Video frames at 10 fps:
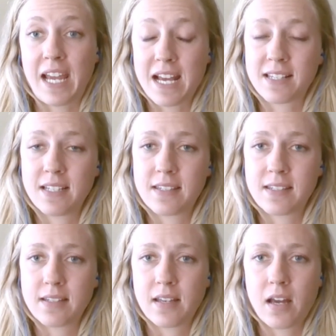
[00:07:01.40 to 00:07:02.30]

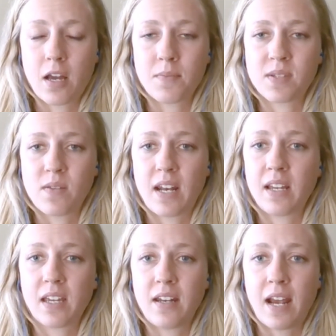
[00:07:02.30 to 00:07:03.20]
acids so that
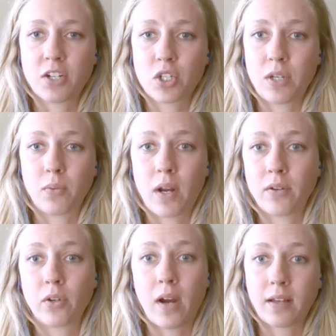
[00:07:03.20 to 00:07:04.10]
it can actually run
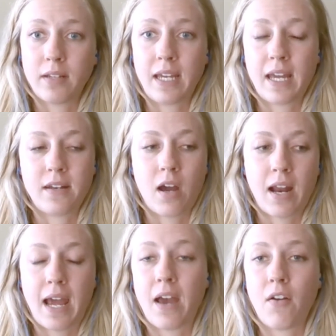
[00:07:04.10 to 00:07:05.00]
correctly and not
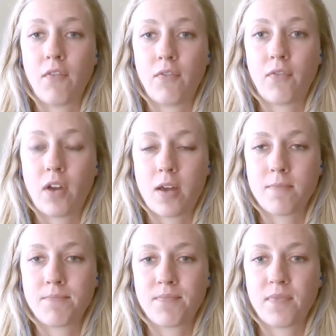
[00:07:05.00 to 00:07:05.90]
have
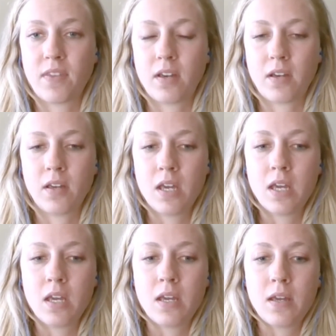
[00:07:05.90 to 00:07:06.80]
the
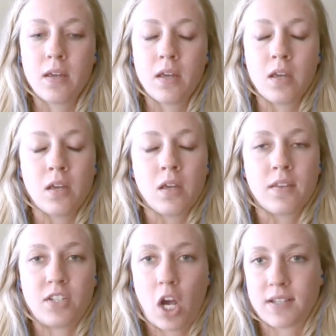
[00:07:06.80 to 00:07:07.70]

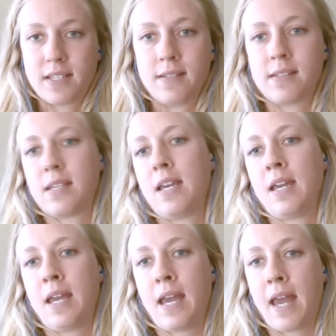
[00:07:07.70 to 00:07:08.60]
toxins
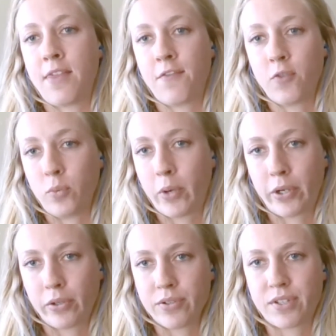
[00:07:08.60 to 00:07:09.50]
and the food
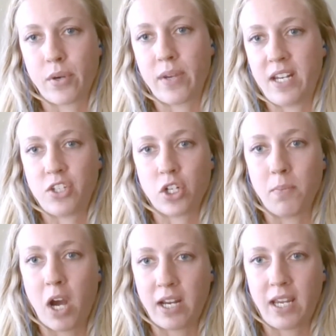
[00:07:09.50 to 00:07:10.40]
particles going into your
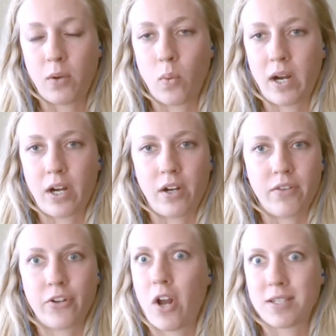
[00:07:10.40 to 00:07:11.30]
body where
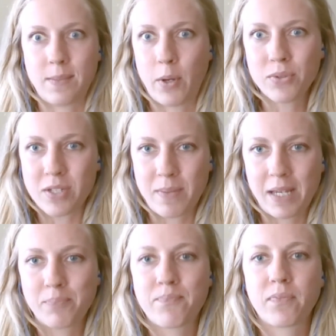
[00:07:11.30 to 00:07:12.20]
they're not supposed to
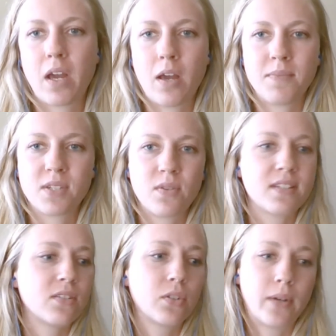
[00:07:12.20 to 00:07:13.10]
be. So this
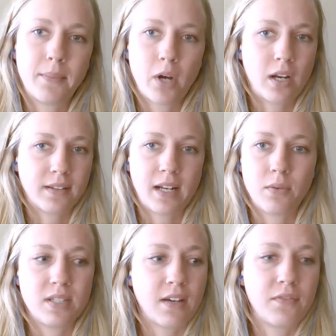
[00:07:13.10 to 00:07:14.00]
is a great product that I
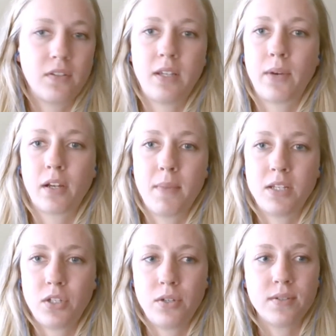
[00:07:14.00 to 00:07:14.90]
would definitely
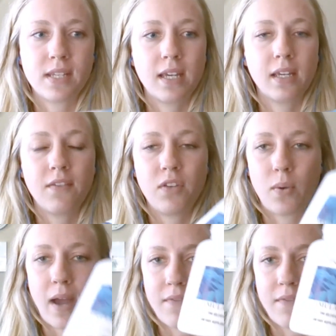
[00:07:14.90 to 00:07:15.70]
recommend you using if you have